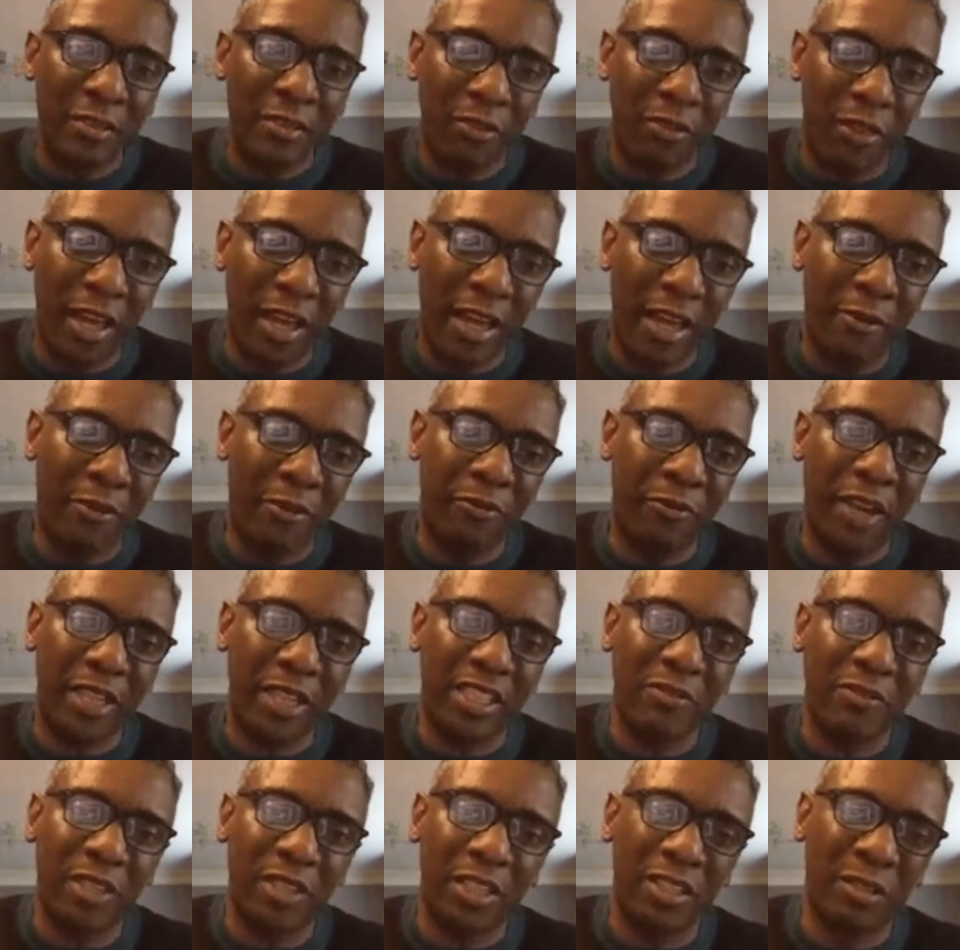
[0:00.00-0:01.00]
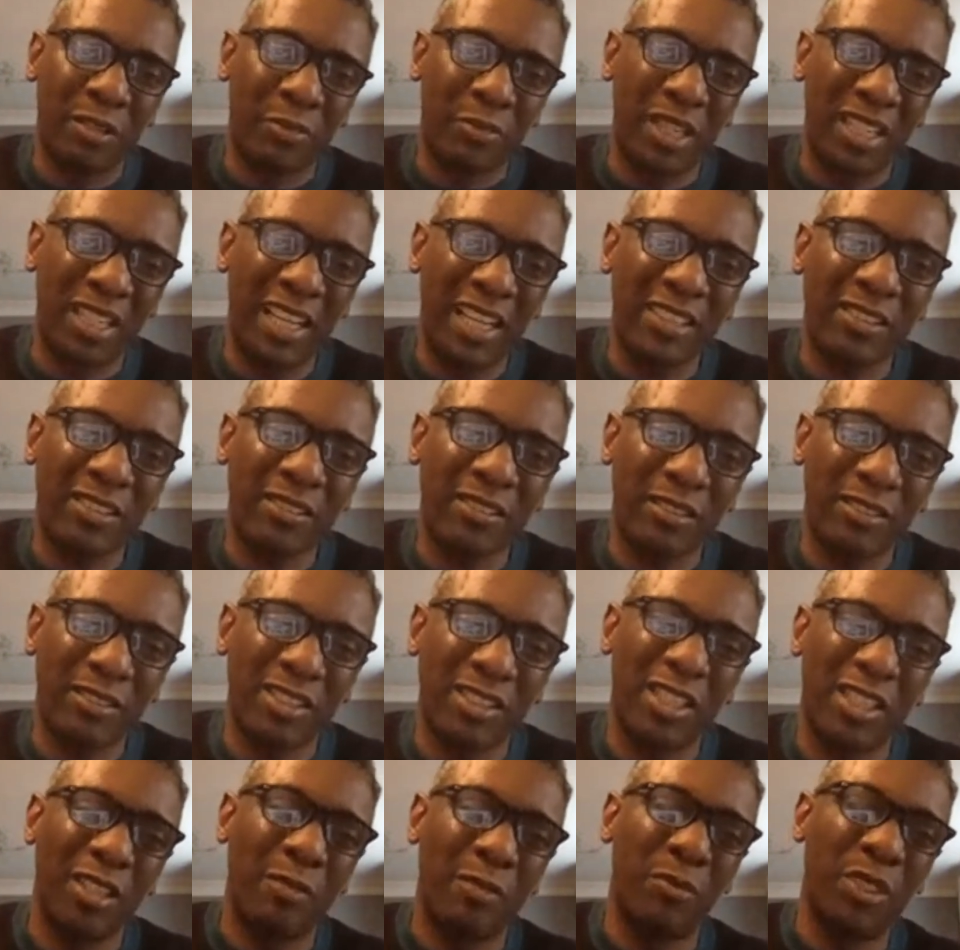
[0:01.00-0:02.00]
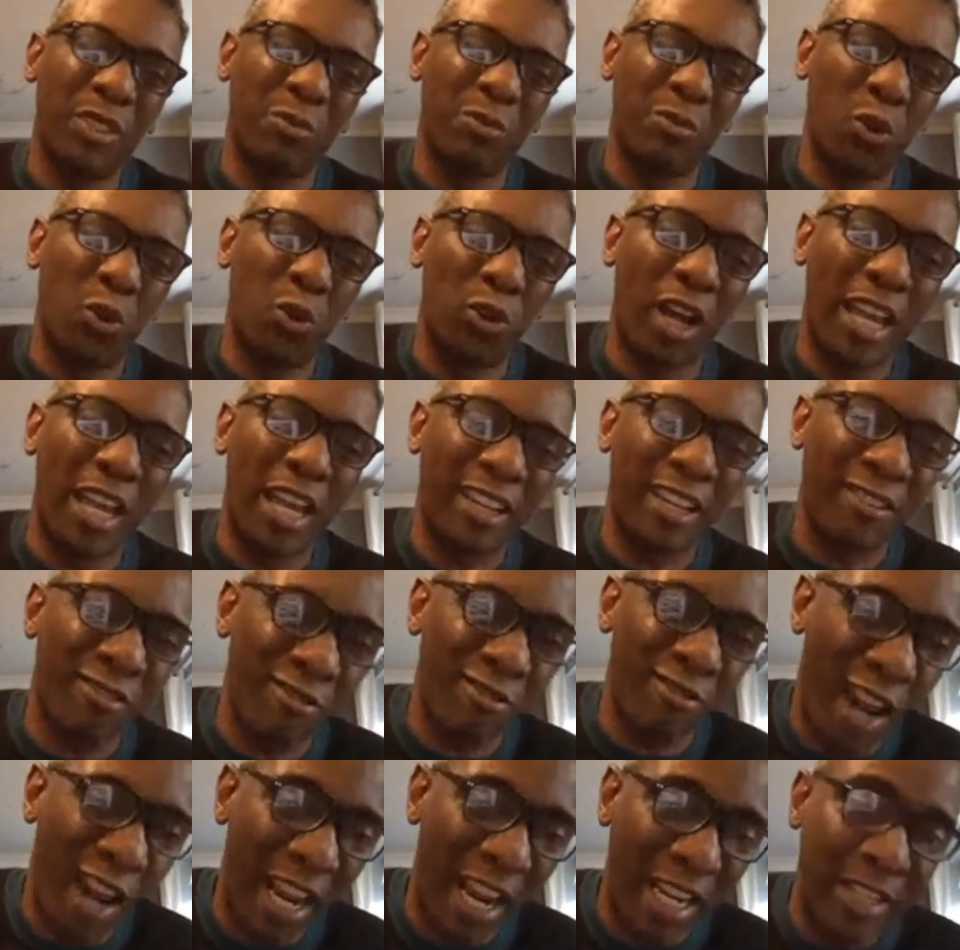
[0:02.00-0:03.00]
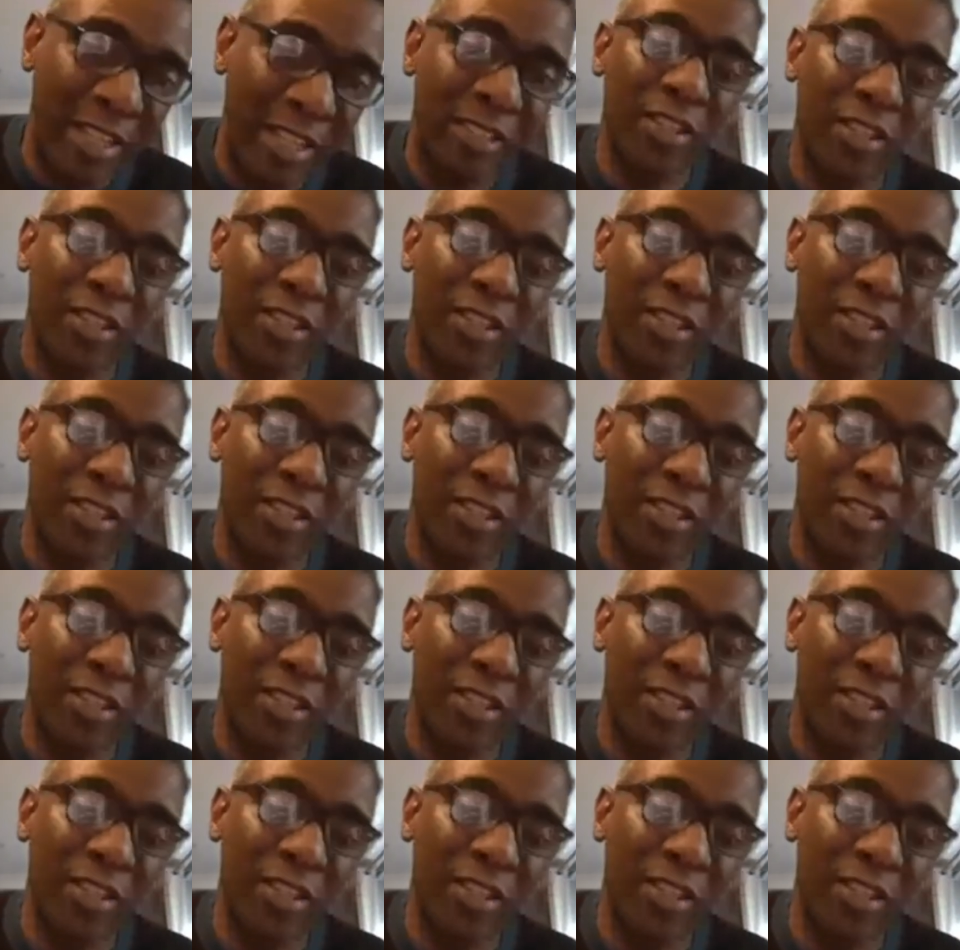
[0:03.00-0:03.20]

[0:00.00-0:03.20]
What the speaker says: they're effectively going to be, let's consider them as more like grey.